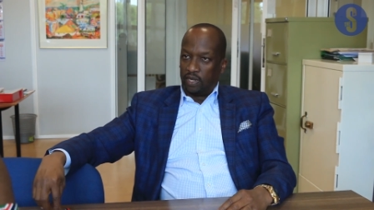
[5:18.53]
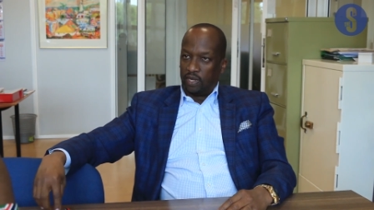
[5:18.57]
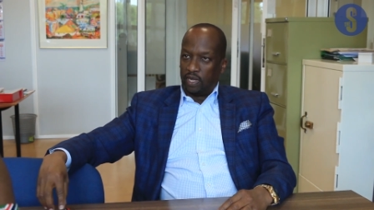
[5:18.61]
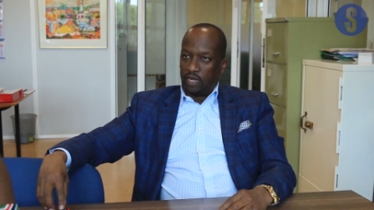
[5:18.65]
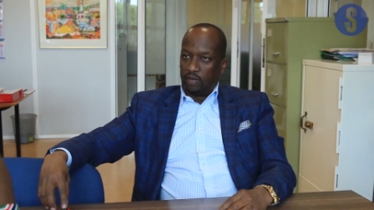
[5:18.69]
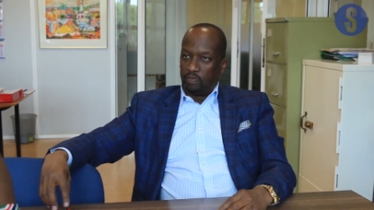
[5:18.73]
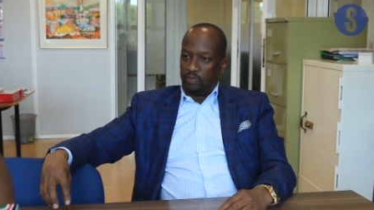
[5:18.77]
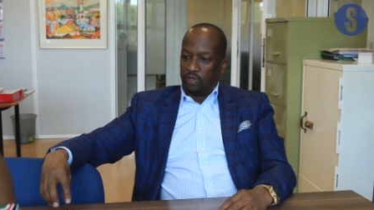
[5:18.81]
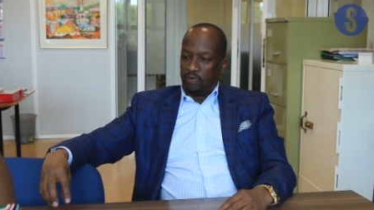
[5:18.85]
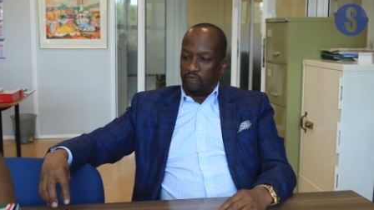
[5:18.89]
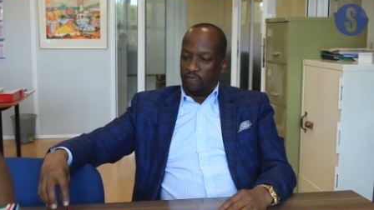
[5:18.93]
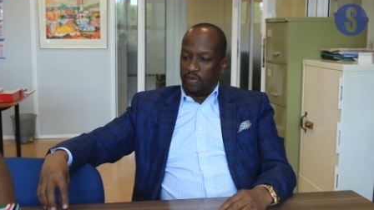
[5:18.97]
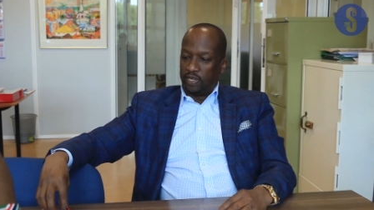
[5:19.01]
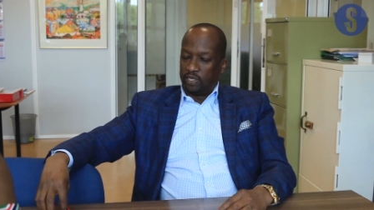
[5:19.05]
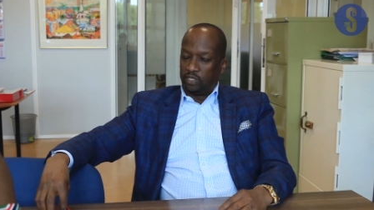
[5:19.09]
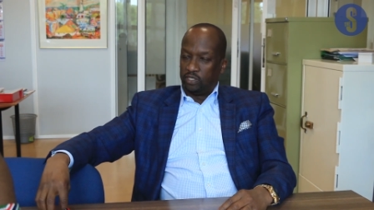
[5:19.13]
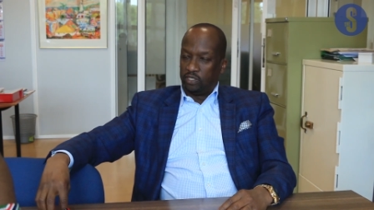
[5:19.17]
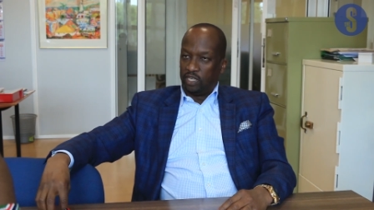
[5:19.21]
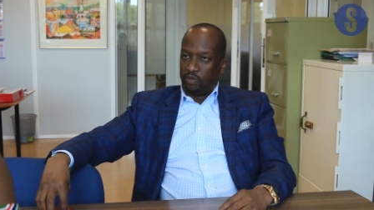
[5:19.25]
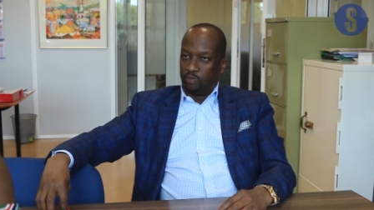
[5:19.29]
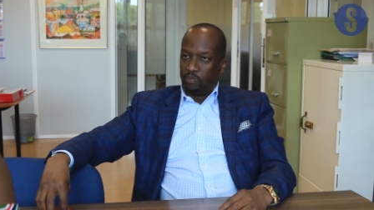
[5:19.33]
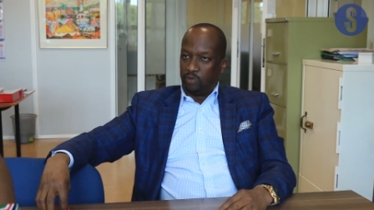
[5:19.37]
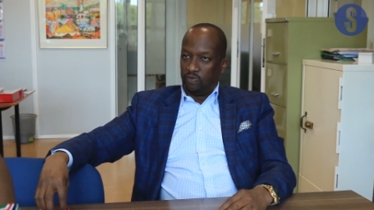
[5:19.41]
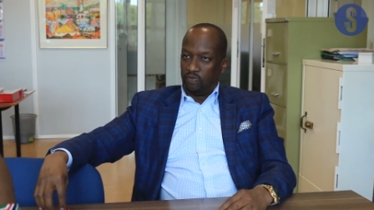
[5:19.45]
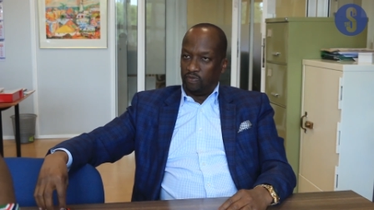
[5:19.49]
and I'm the vice
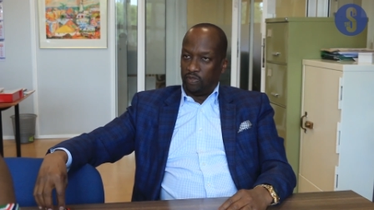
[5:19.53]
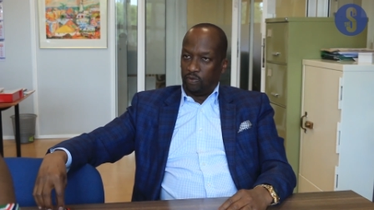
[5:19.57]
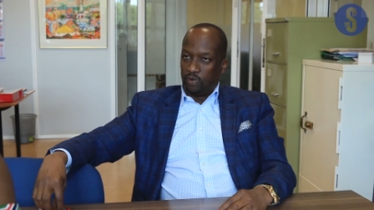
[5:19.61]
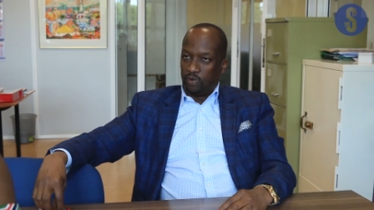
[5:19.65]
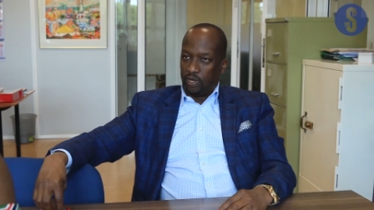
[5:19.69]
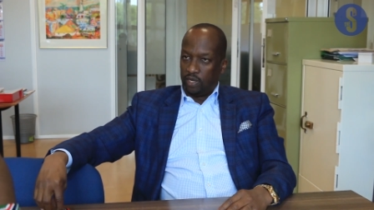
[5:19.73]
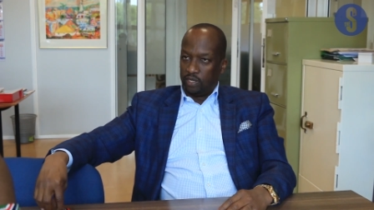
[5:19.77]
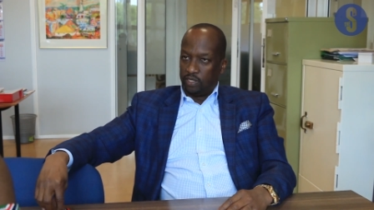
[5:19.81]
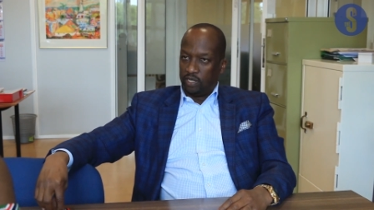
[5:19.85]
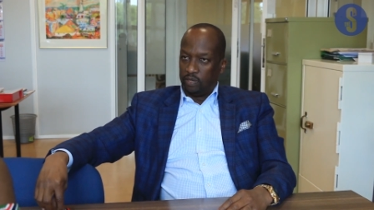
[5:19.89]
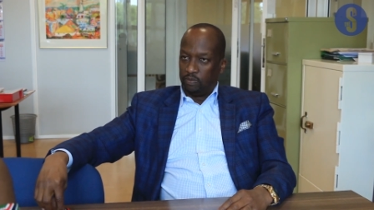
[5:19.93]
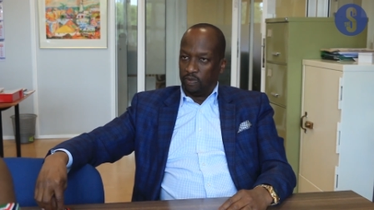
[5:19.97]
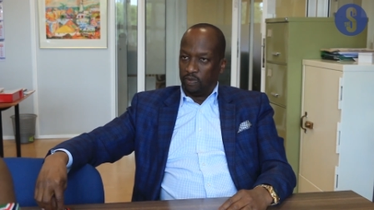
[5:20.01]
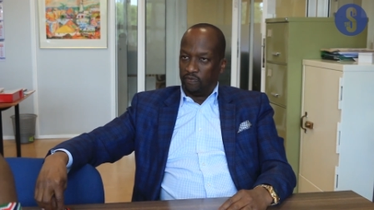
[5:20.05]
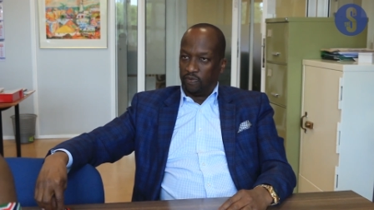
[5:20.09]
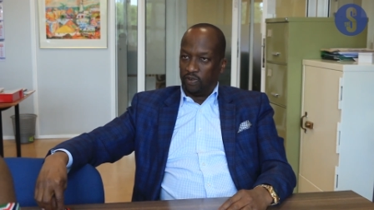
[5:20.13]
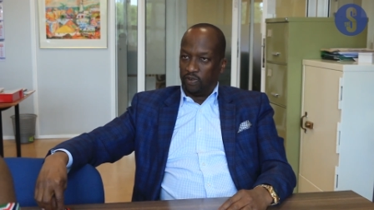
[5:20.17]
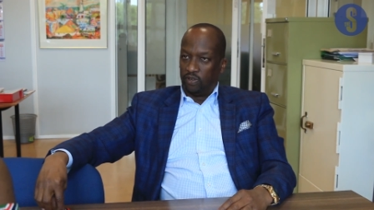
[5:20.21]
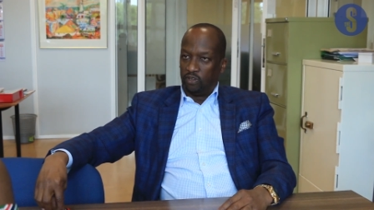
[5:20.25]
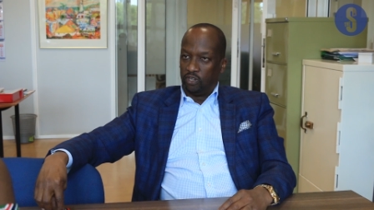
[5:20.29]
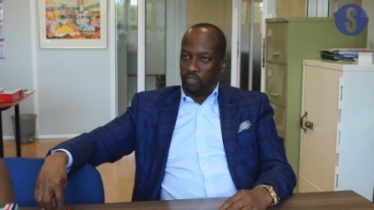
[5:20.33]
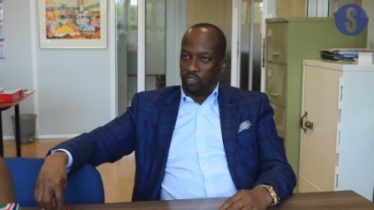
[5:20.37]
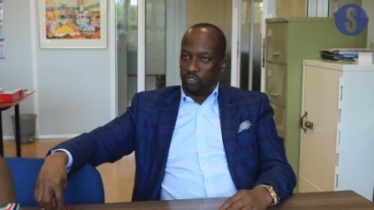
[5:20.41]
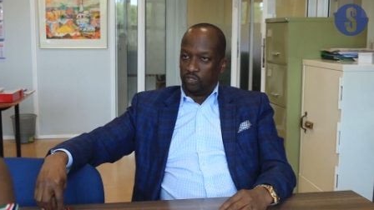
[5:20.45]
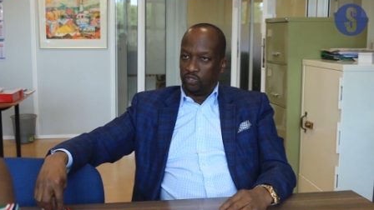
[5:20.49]
chairman of the World Chamber
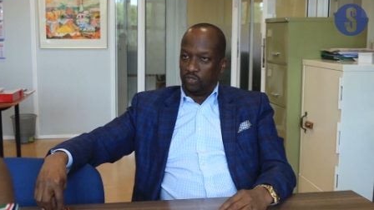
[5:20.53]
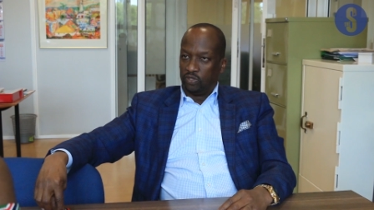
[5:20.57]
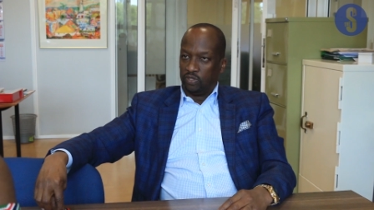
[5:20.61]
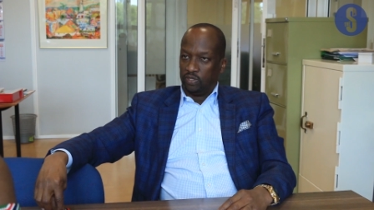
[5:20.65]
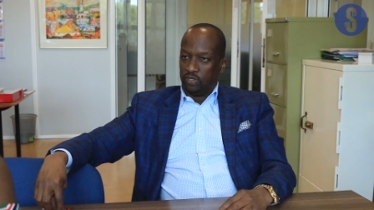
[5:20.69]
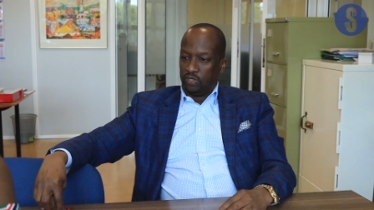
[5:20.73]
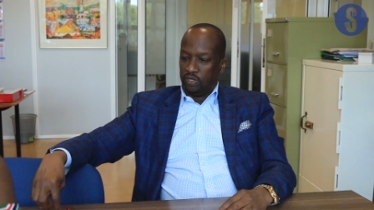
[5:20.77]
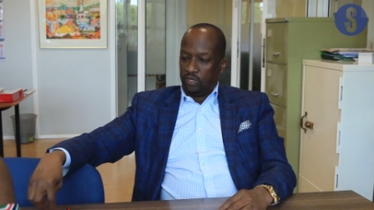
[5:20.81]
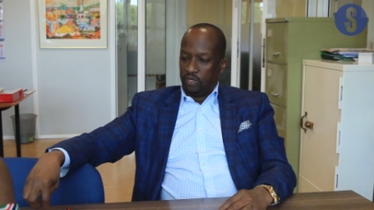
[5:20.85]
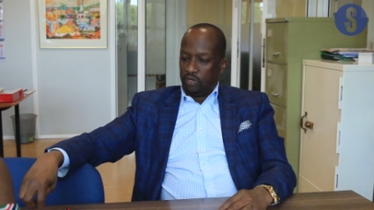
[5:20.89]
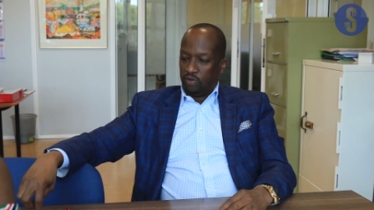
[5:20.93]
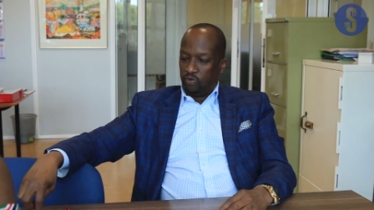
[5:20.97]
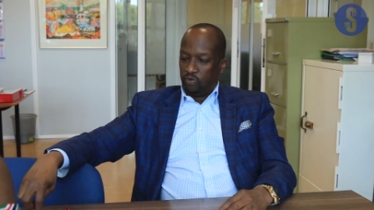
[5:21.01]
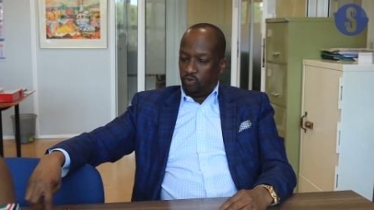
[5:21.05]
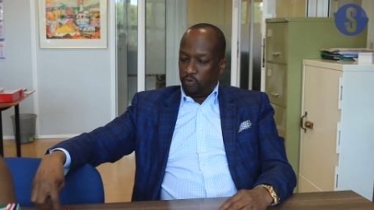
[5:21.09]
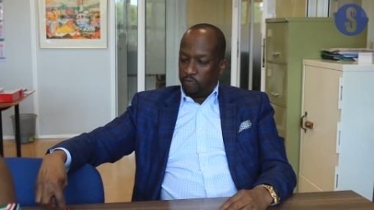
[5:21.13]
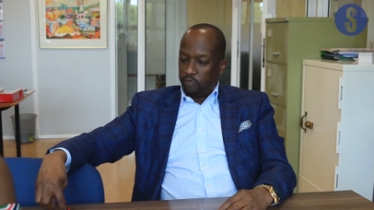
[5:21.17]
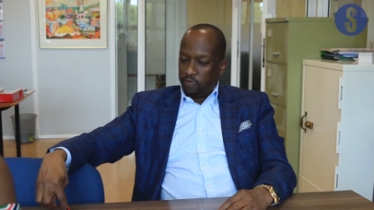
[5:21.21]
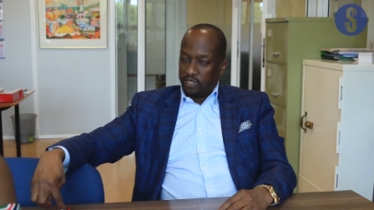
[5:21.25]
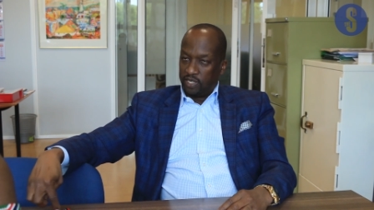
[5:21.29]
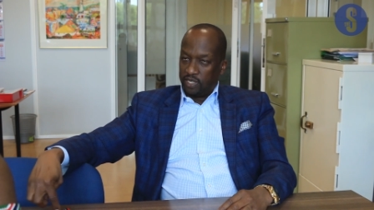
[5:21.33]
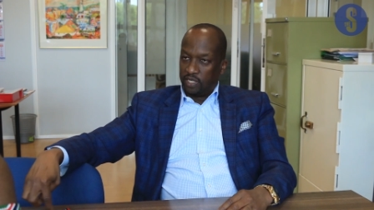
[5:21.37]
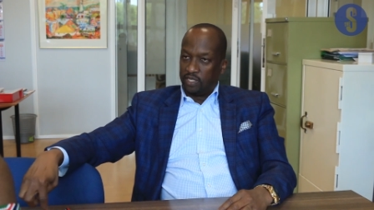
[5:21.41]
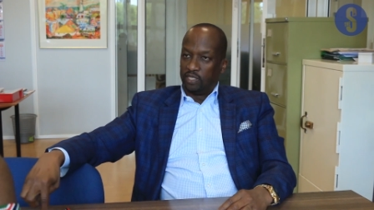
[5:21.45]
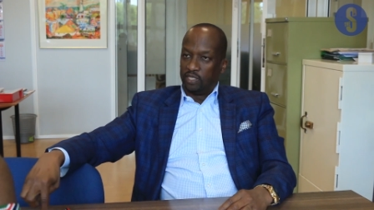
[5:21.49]
Federation mm -hmm.
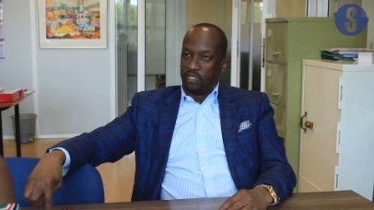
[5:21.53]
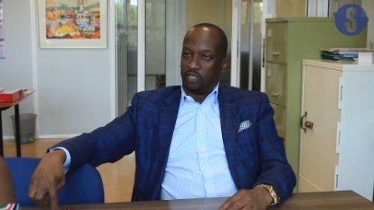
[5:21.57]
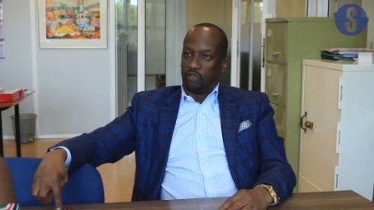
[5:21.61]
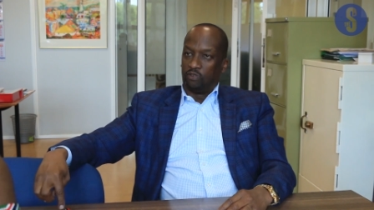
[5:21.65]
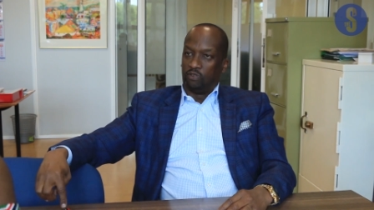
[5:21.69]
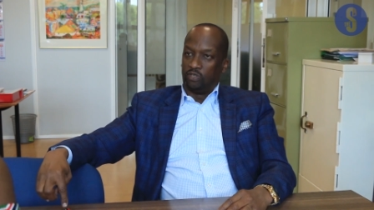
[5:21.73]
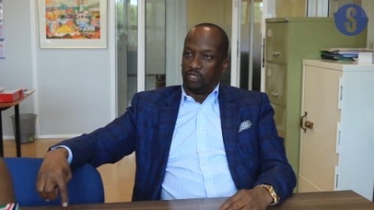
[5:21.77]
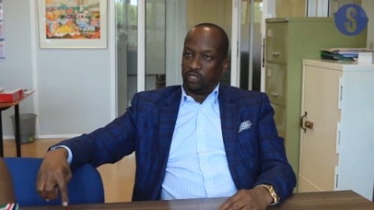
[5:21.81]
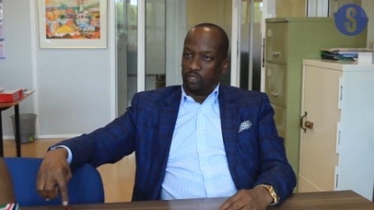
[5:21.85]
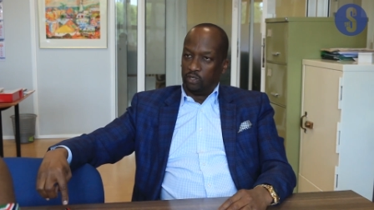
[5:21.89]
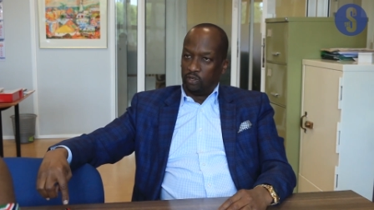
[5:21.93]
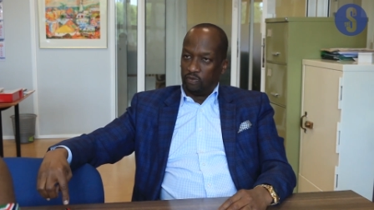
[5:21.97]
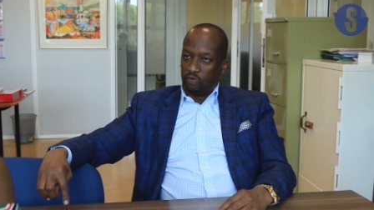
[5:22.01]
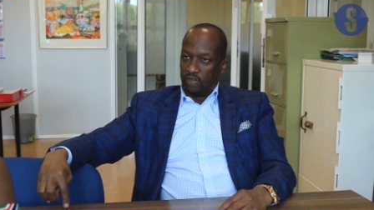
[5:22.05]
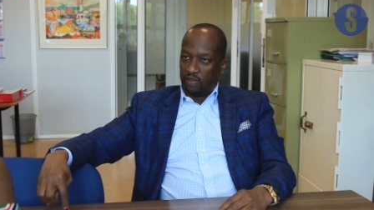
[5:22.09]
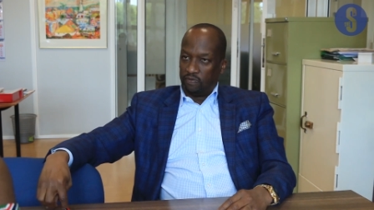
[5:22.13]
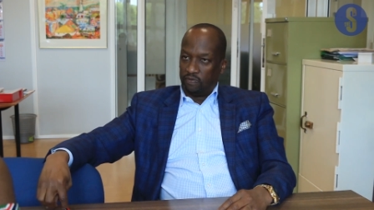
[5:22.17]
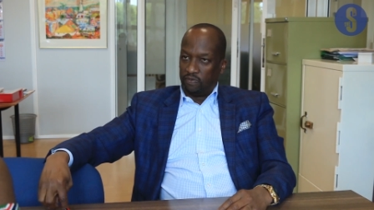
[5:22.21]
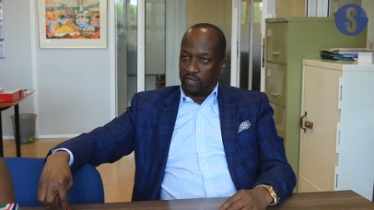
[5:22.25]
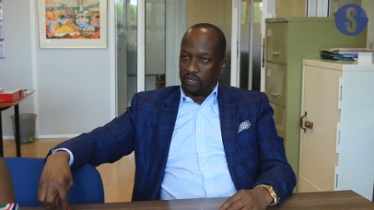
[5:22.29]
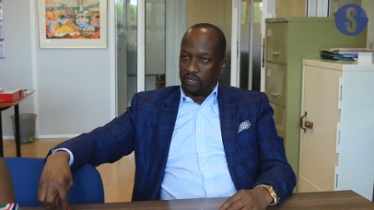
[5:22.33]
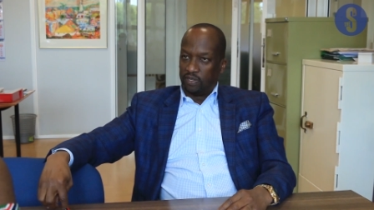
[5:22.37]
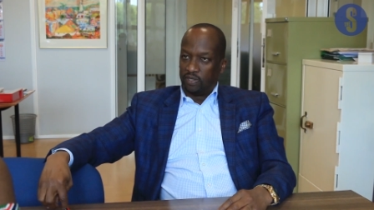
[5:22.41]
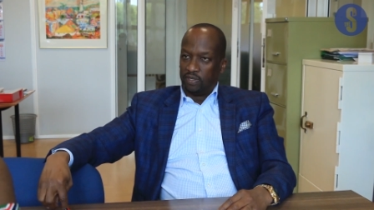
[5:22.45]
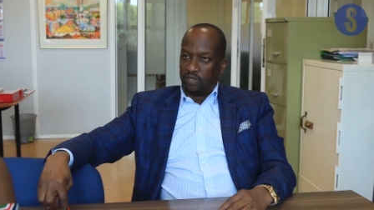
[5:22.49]
representing the continent of Africa.